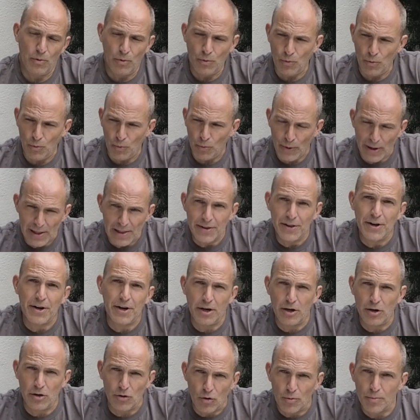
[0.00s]
welded in
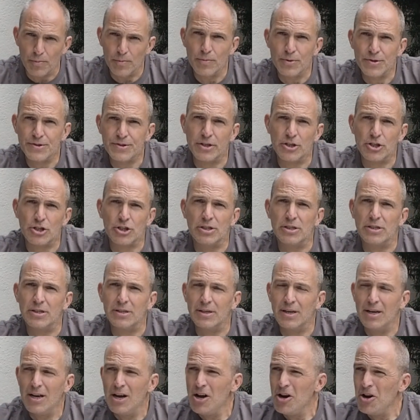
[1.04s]
an open position.
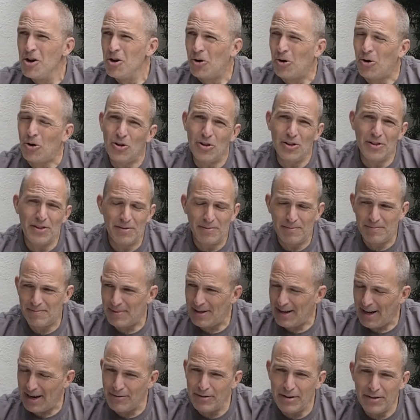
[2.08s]

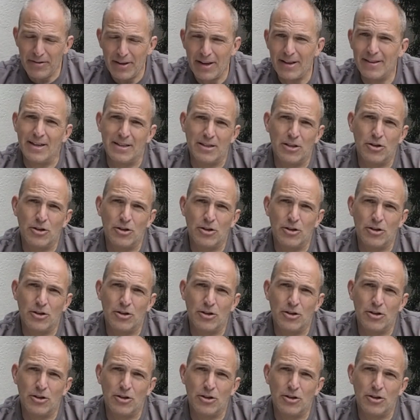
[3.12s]
Everything that